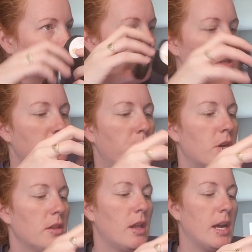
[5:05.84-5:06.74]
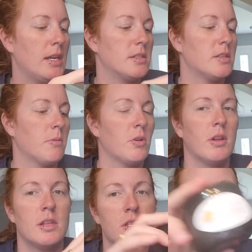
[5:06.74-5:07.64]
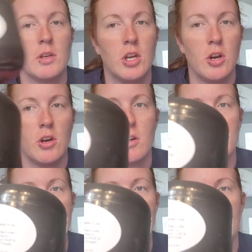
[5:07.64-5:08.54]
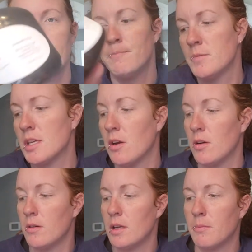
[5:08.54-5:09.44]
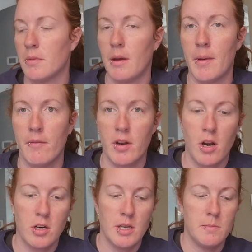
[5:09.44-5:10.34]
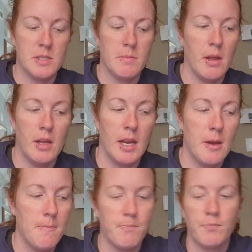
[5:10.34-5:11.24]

but it's pretty light, so I'm going to let this one cure some. So I'm, I'm having a hard time smelling it.